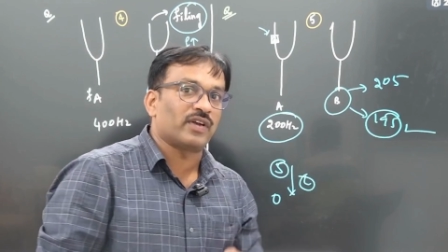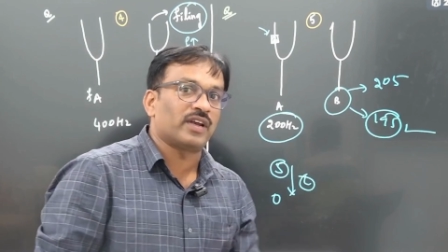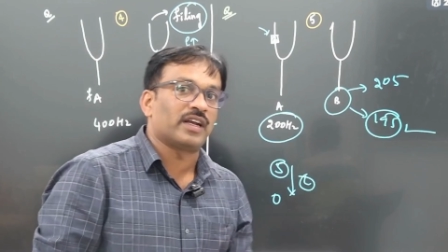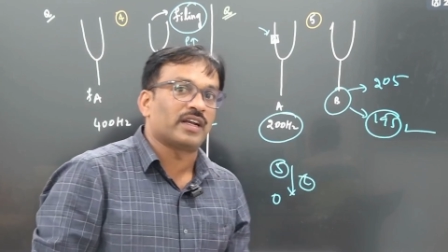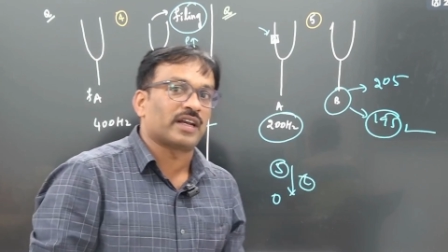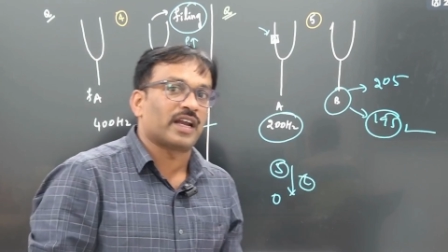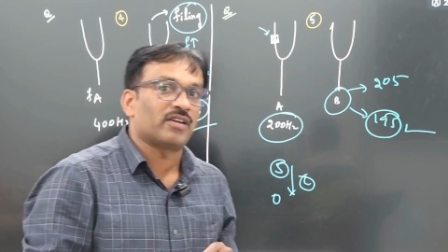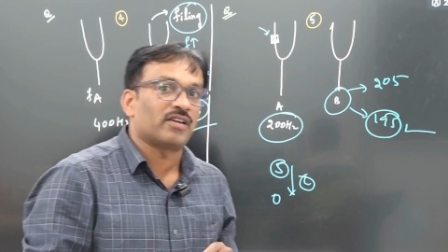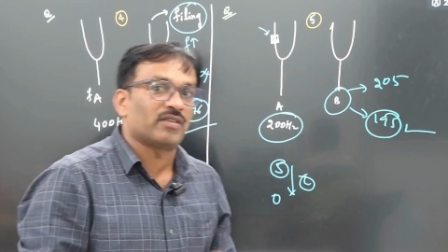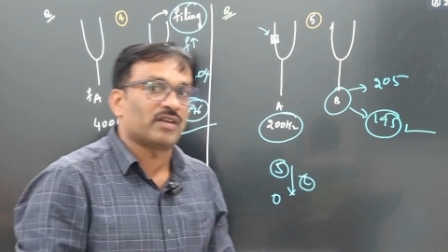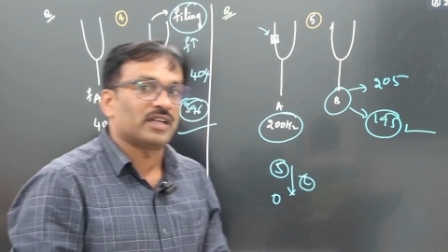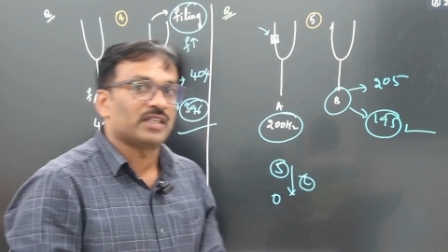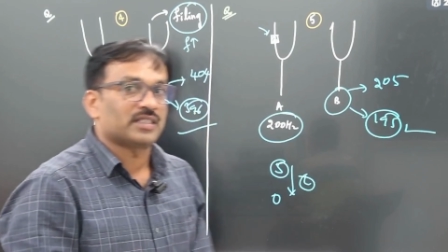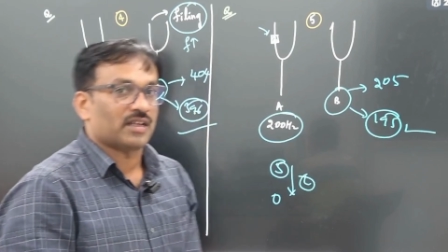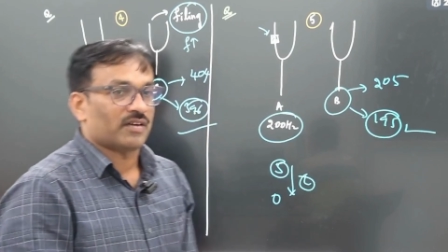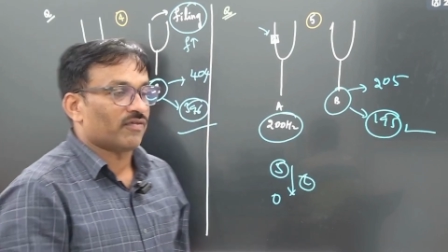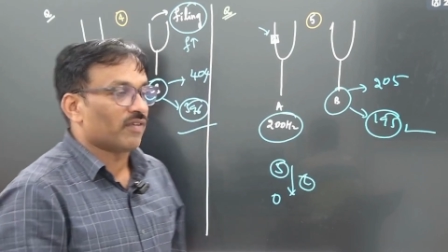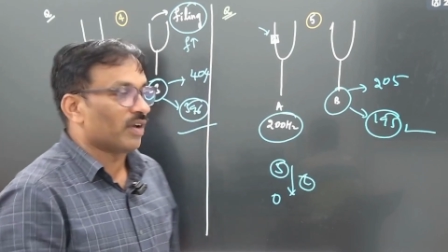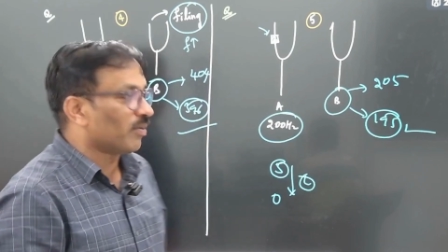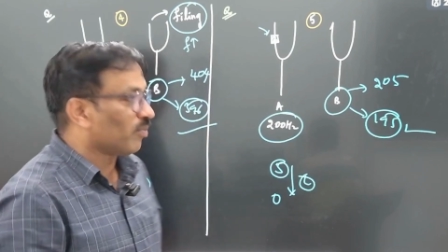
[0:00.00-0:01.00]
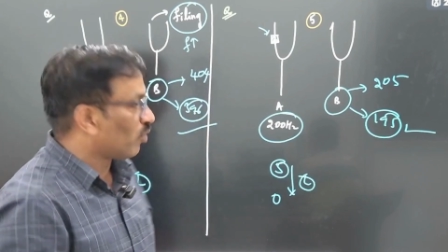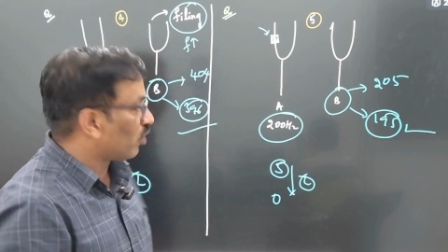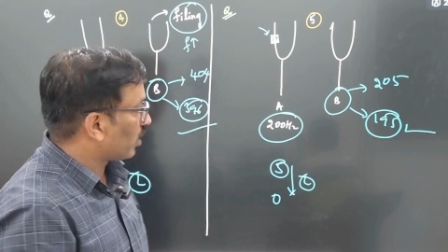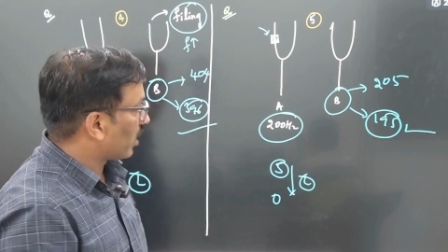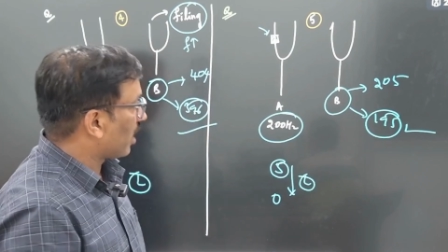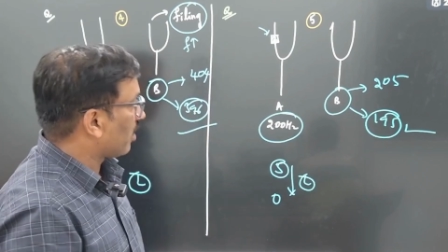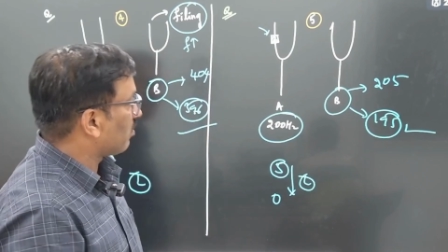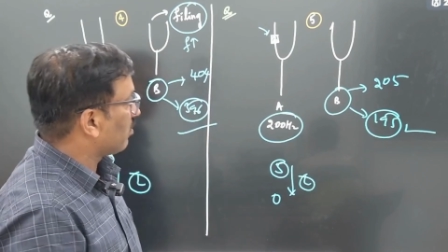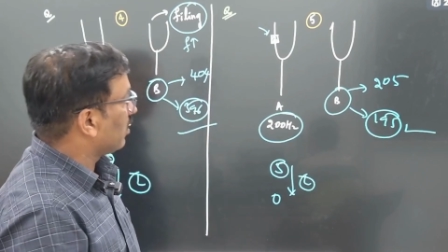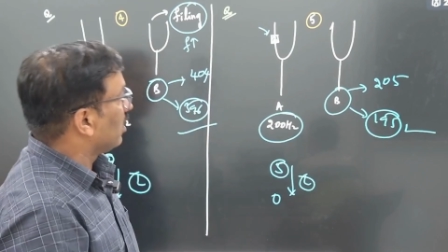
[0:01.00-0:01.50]
try to listen one more
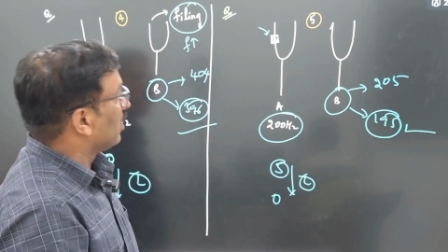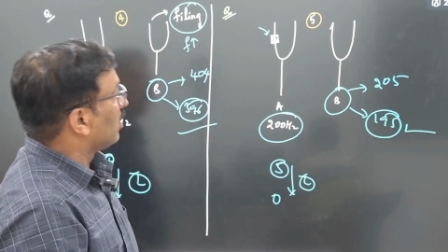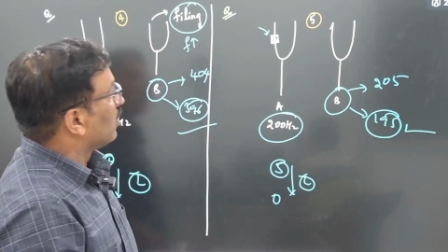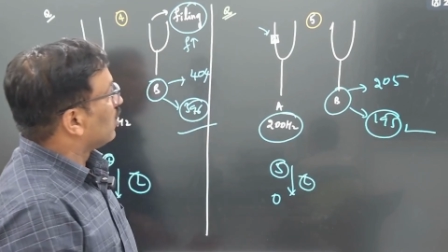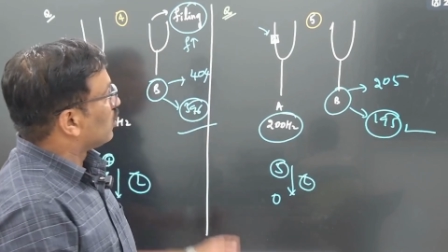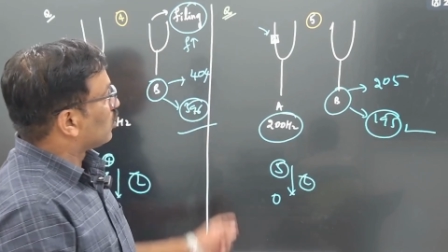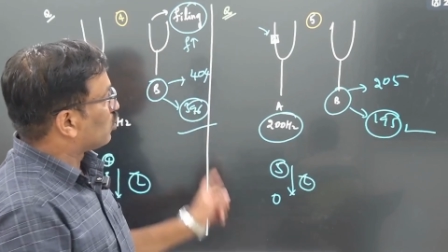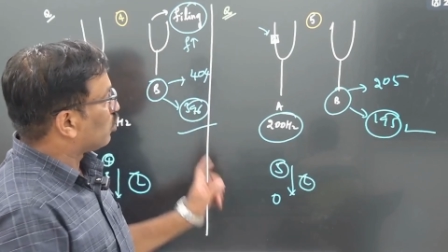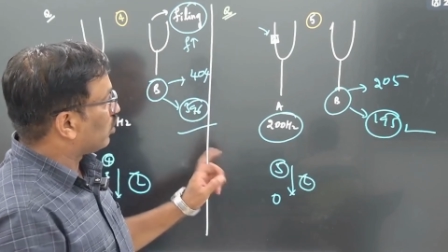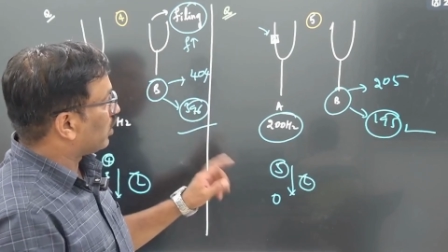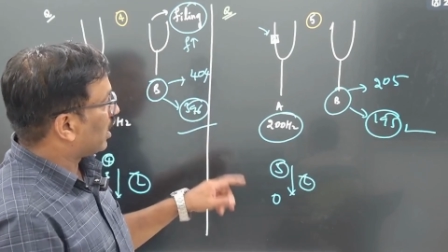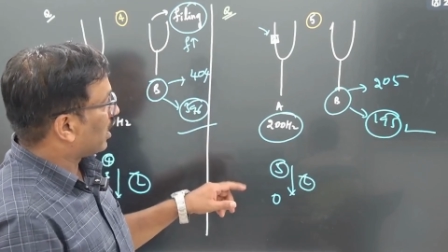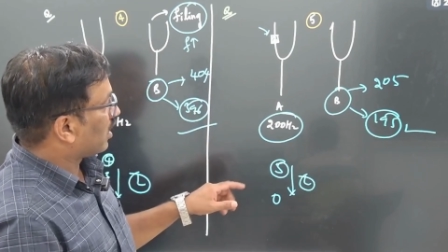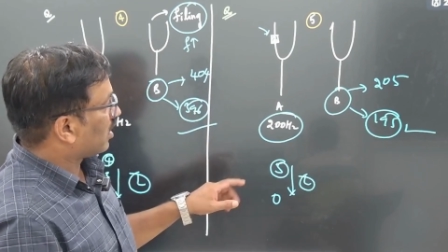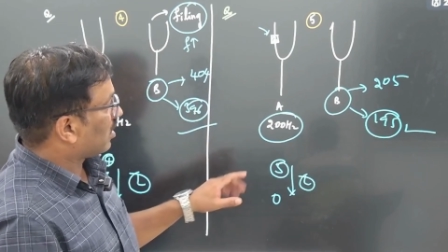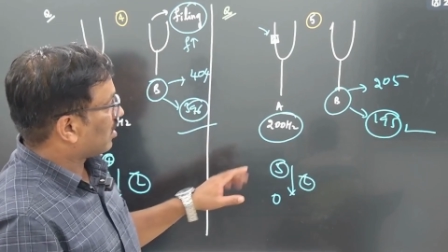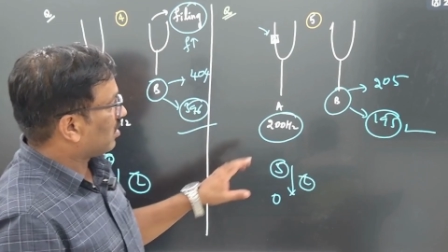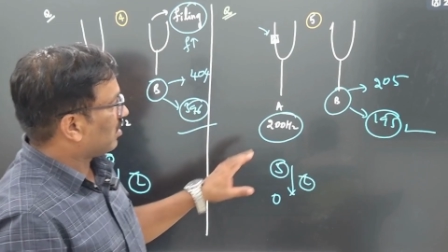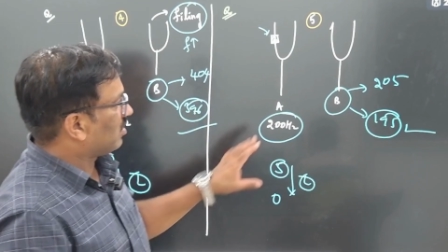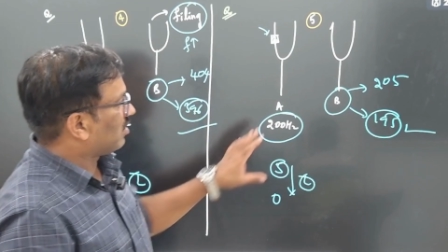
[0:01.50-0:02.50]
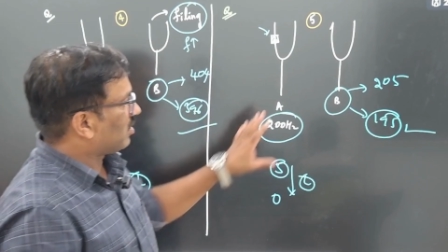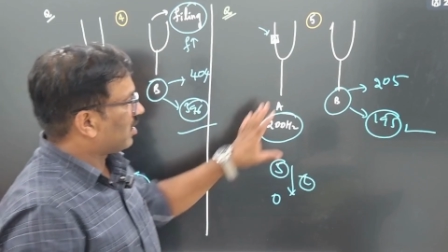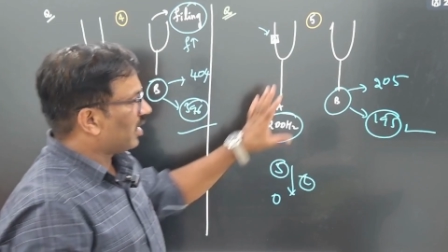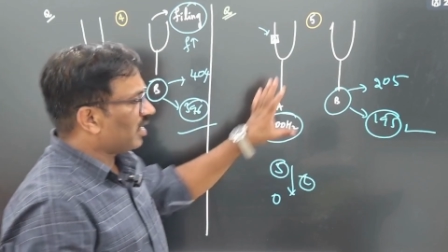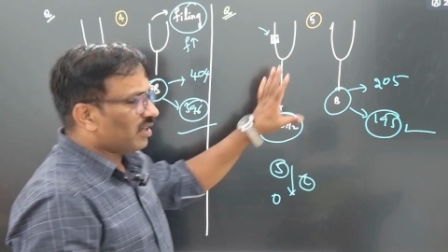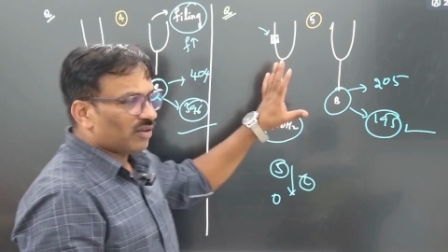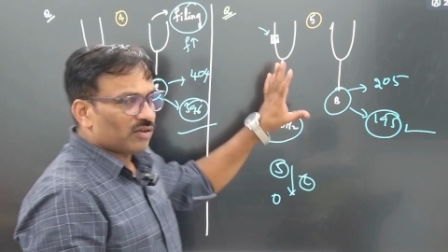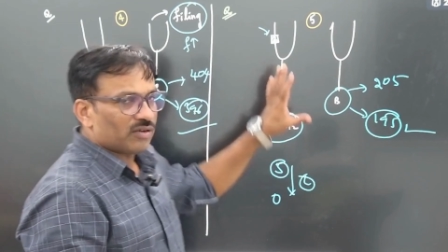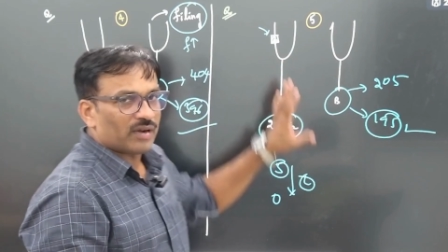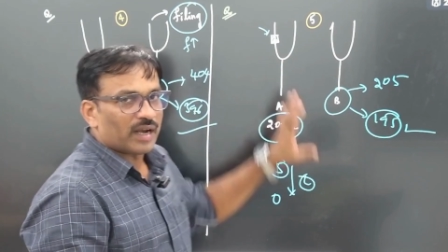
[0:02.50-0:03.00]
time so that
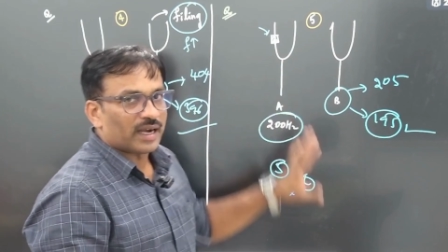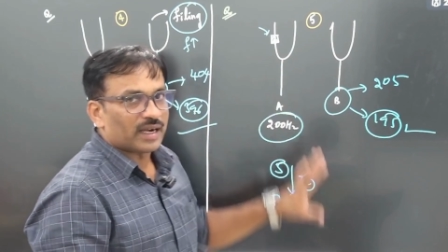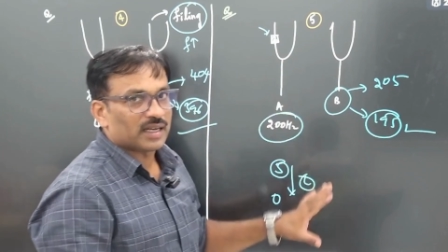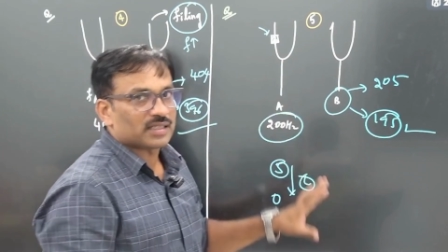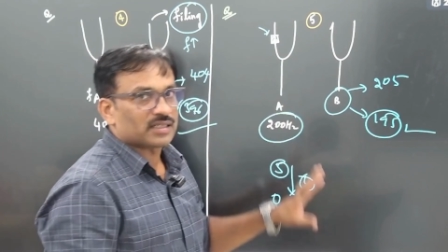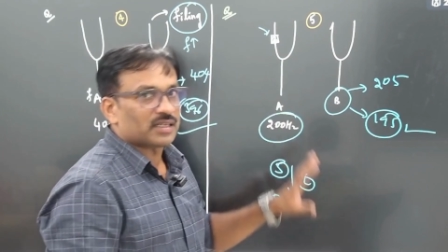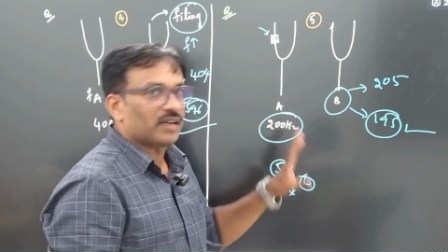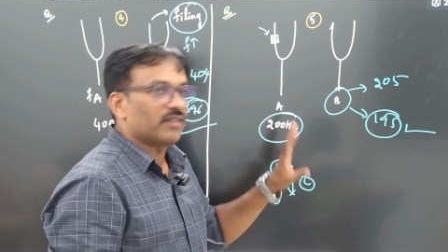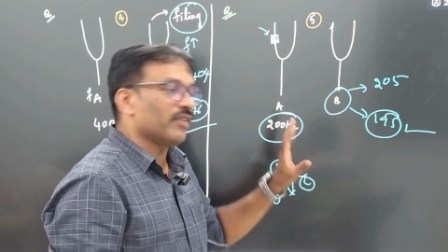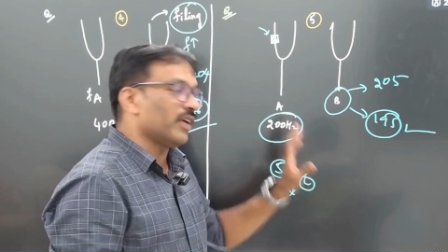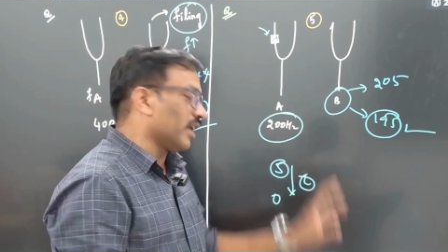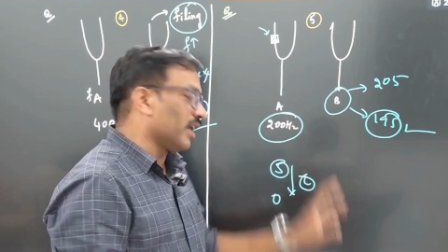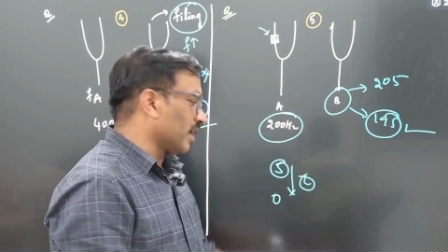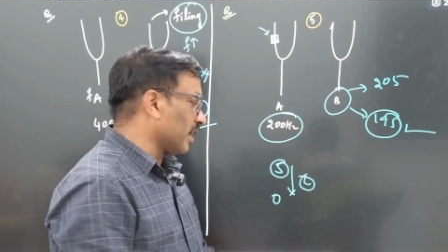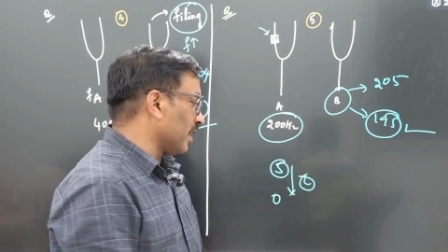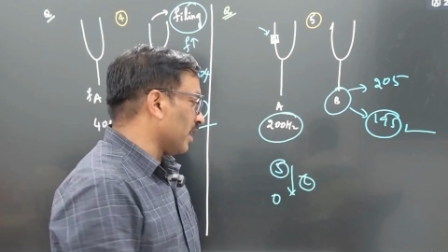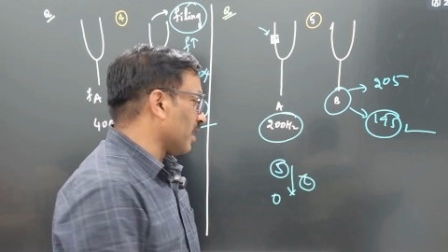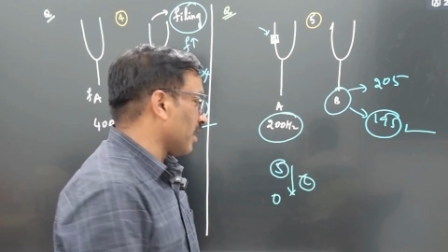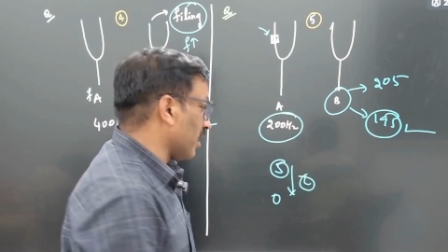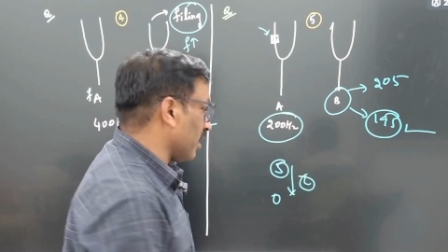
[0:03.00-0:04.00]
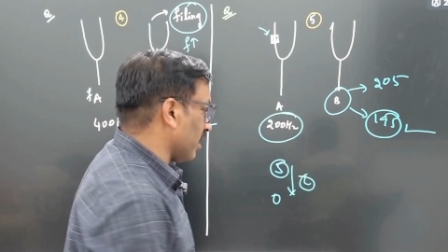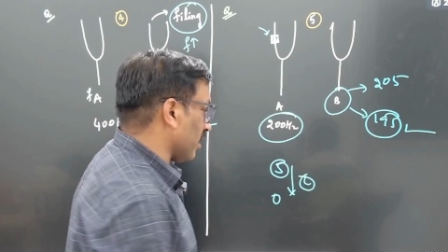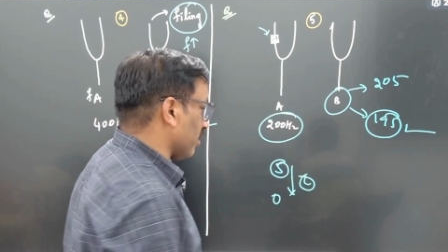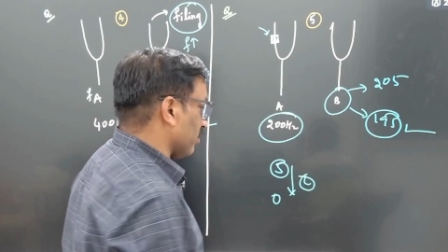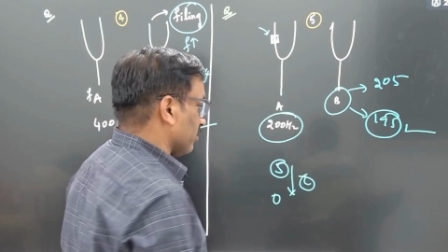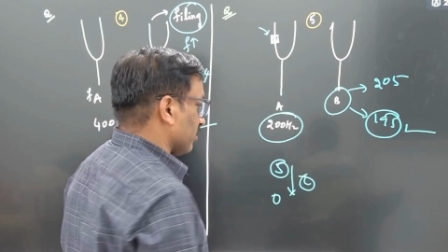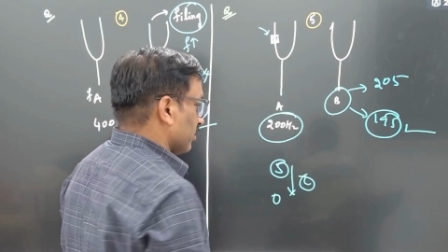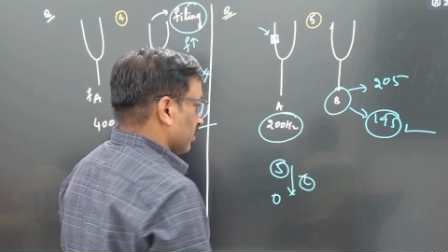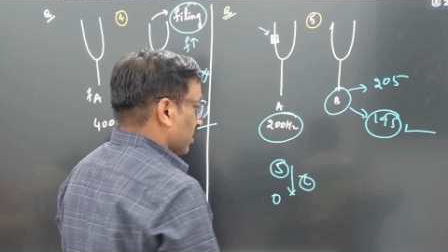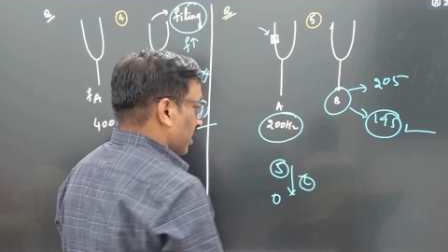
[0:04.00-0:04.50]
right, you will understand very clearly,
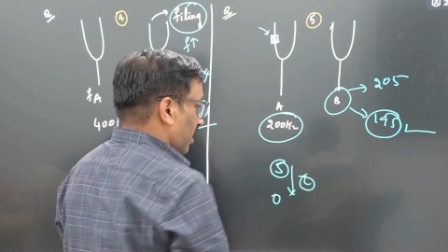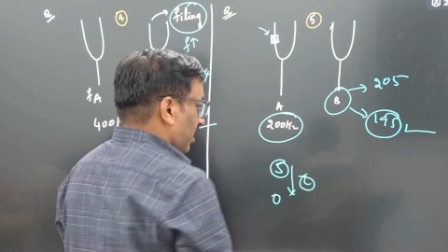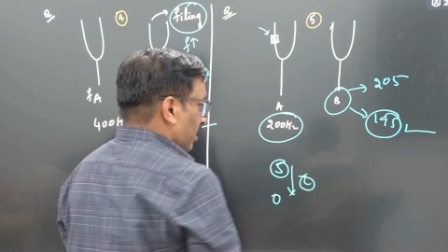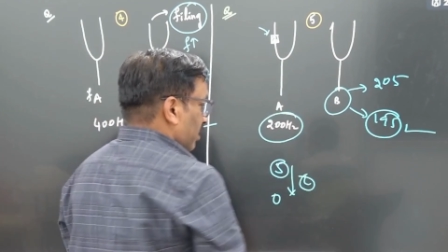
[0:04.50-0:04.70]
right?